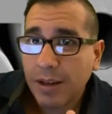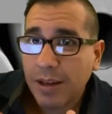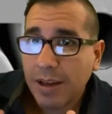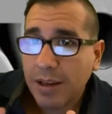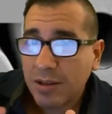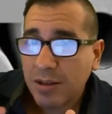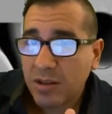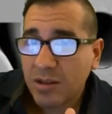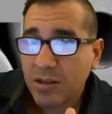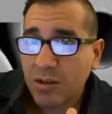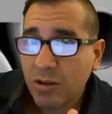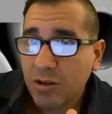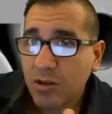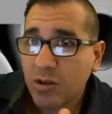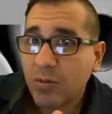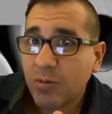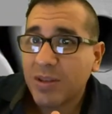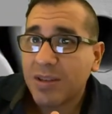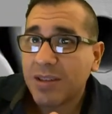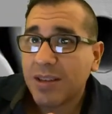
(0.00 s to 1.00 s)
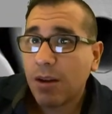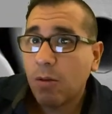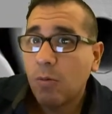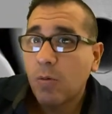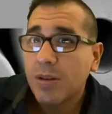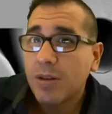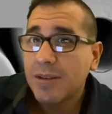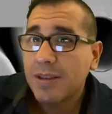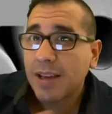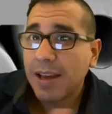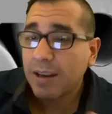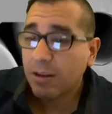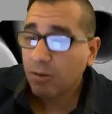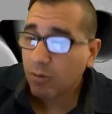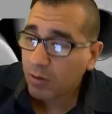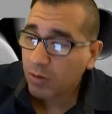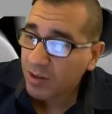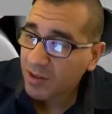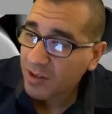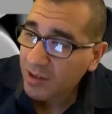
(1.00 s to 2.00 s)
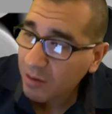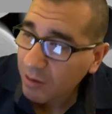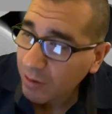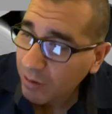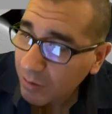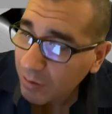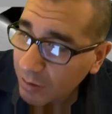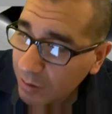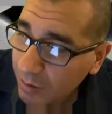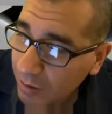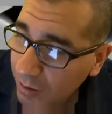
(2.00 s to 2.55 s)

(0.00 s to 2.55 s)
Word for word: I just told you, we set one side equal to zero,